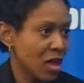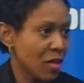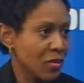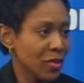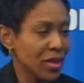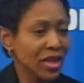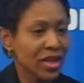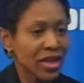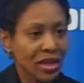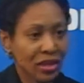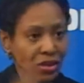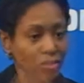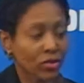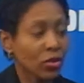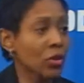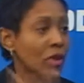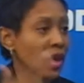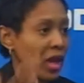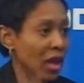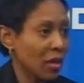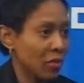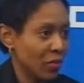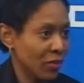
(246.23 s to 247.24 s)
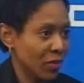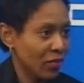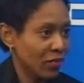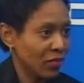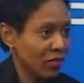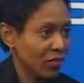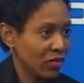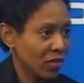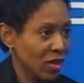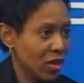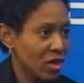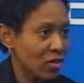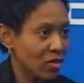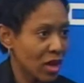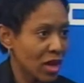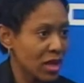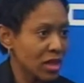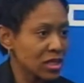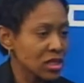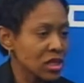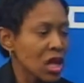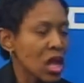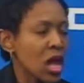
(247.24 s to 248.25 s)
Meaning throwing up,
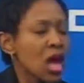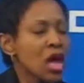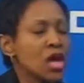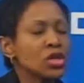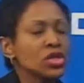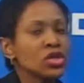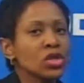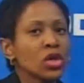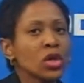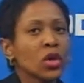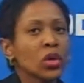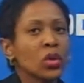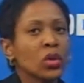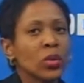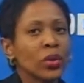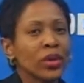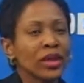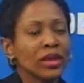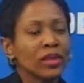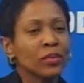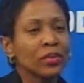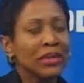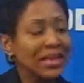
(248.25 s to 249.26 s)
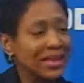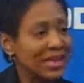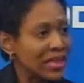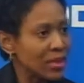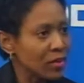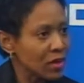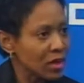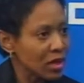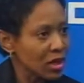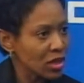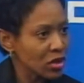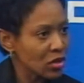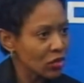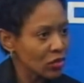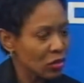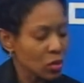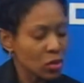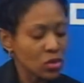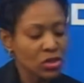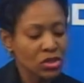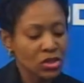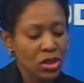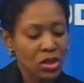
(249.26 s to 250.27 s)
right? So with bulimia
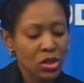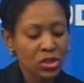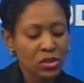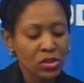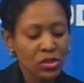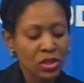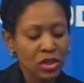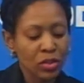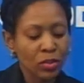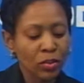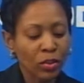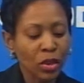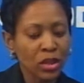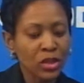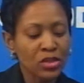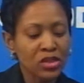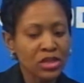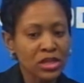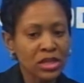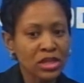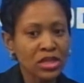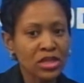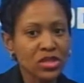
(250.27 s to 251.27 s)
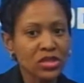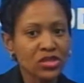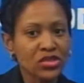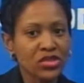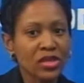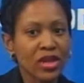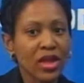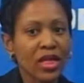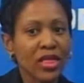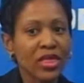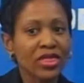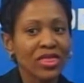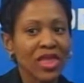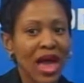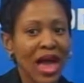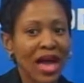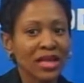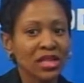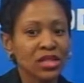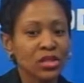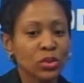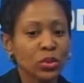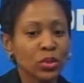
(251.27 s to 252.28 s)
nervosa, you see persons
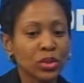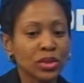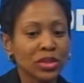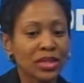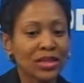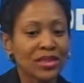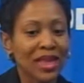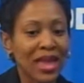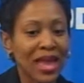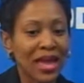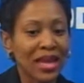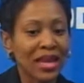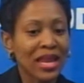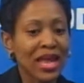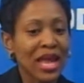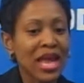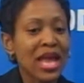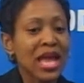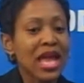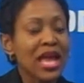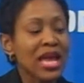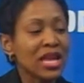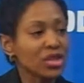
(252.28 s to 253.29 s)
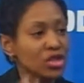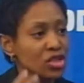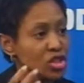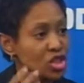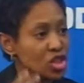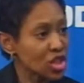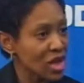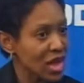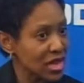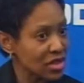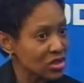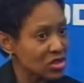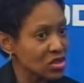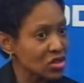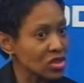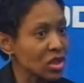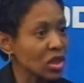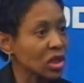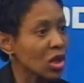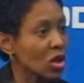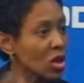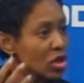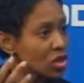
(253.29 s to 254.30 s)
that would then ingest
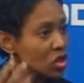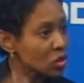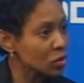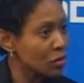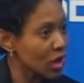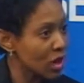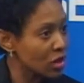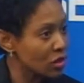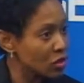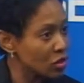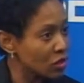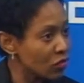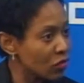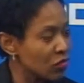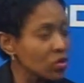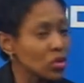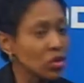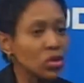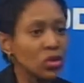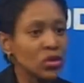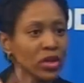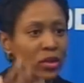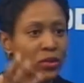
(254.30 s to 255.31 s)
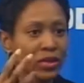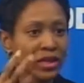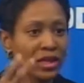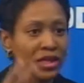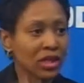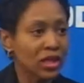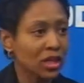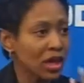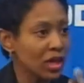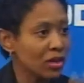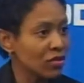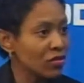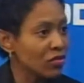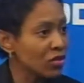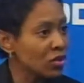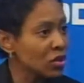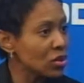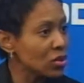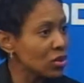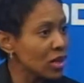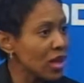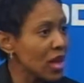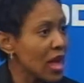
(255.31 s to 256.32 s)
large amounts of food, they would eat a lot of
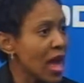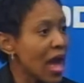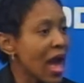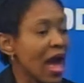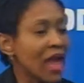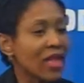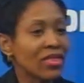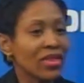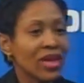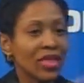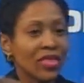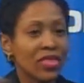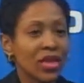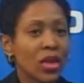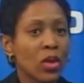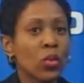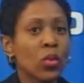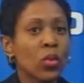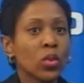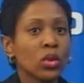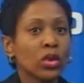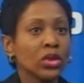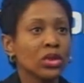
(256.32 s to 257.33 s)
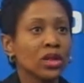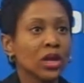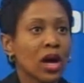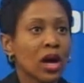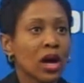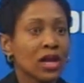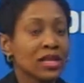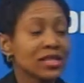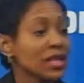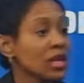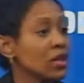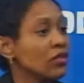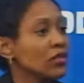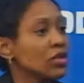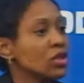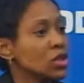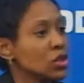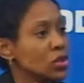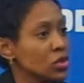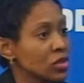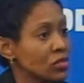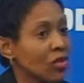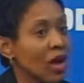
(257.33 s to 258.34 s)
food, and then they would
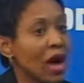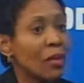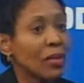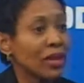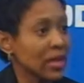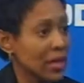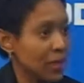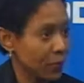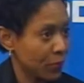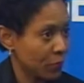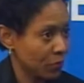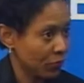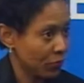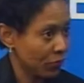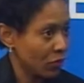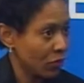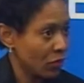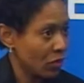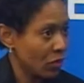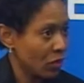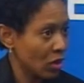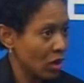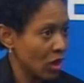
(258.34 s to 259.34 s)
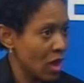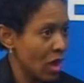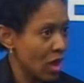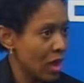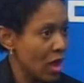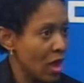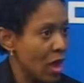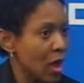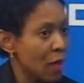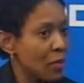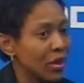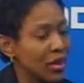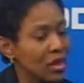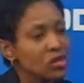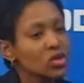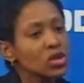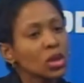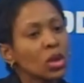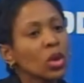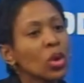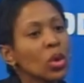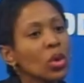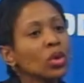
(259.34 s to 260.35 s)
self-induce vomiting, okay? Because
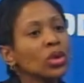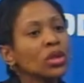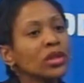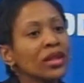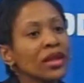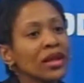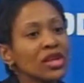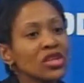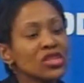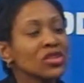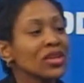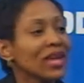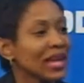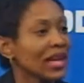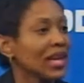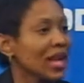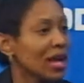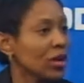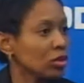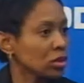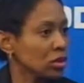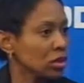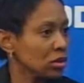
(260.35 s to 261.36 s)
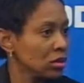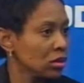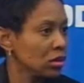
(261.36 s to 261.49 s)
the goal there is to get it out.